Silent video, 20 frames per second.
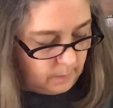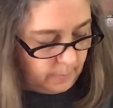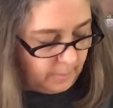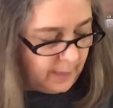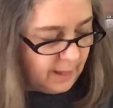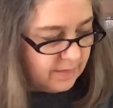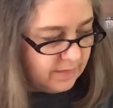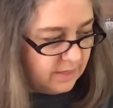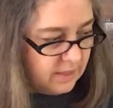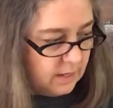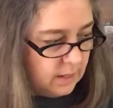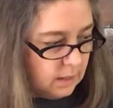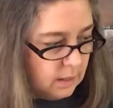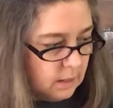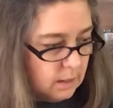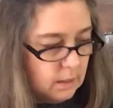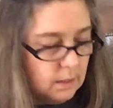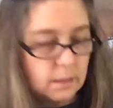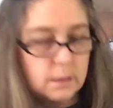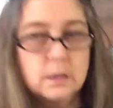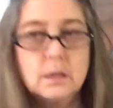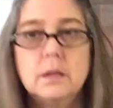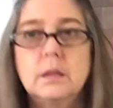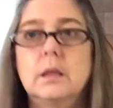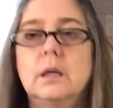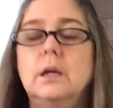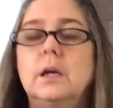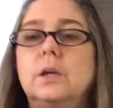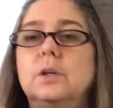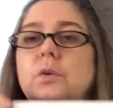I think. I
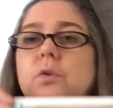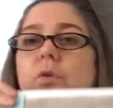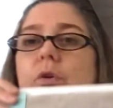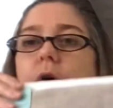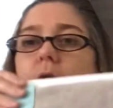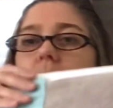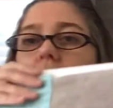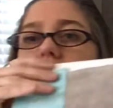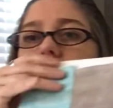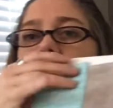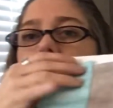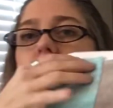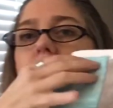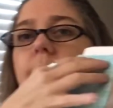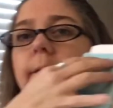think I used the called for.